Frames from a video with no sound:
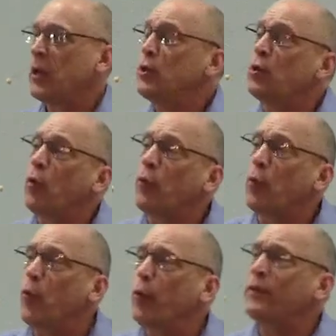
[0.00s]
you
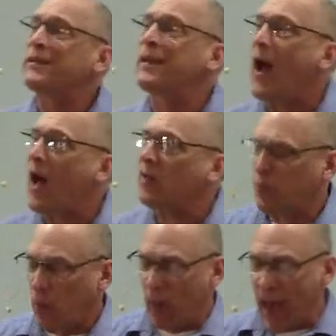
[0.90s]
know, the word
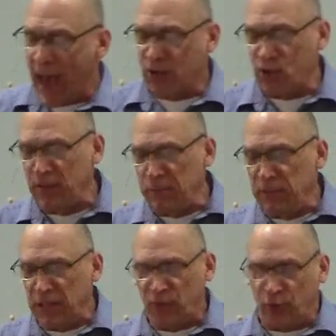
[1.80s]
gospel actually
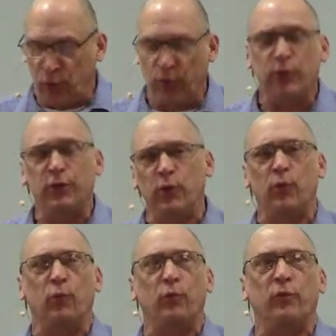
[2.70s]
means good
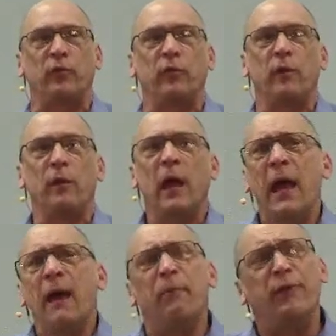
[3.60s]
news.
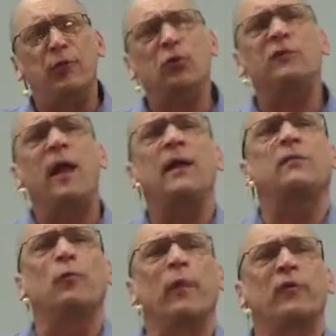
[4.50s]
But if you
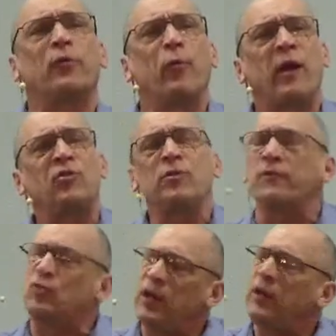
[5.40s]
take the resurrection
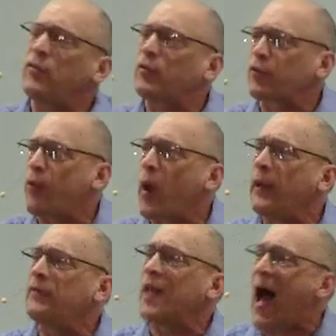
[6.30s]
of Jesus
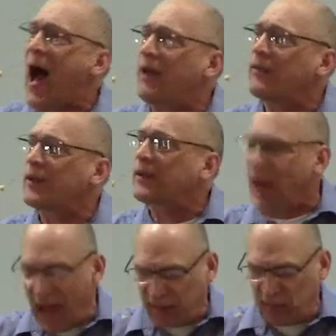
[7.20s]
Christ out of the
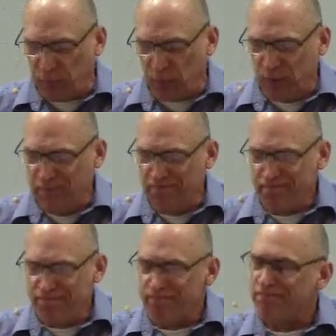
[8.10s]
gospel,
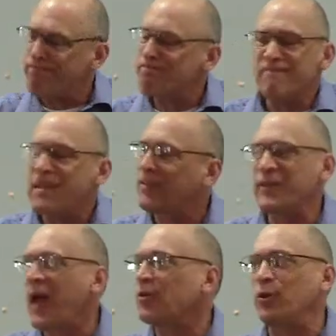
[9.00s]
it's
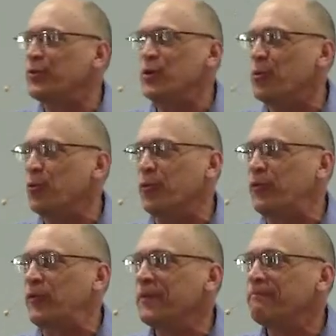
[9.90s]
not good
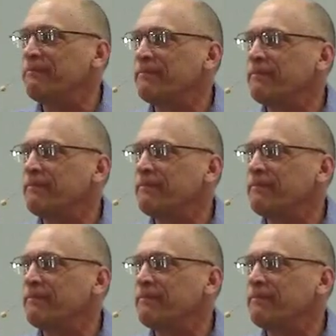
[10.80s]
news.